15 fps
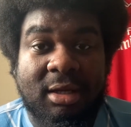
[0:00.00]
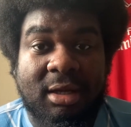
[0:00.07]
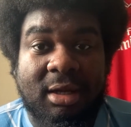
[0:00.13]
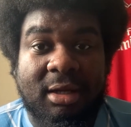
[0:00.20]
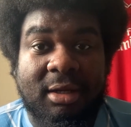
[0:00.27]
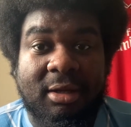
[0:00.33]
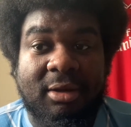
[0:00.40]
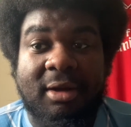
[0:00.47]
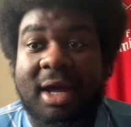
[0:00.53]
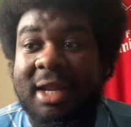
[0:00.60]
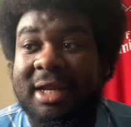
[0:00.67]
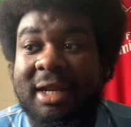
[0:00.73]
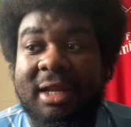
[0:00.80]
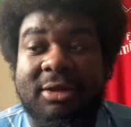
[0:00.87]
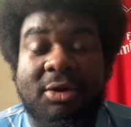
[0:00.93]
And
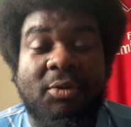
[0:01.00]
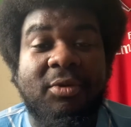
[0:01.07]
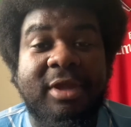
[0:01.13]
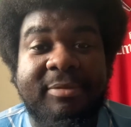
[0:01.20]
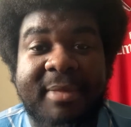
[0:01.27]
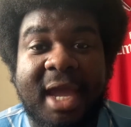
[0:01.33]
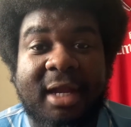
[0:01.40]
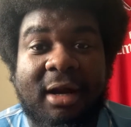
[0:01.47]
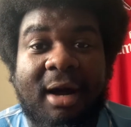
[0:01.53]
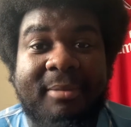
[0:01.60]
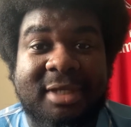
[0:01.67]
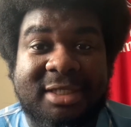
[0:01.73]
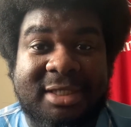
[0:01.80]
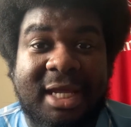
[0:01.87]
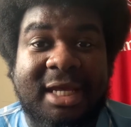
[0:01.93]
I know we've made our
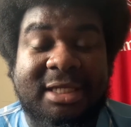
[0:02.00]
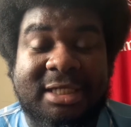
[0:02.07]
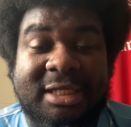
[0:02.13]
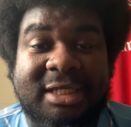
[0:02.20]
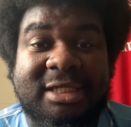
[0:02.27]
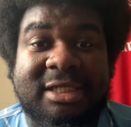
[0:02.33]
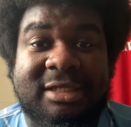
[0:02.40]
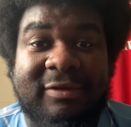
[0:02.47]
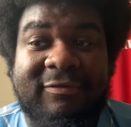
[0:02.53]
mistakes, and this is the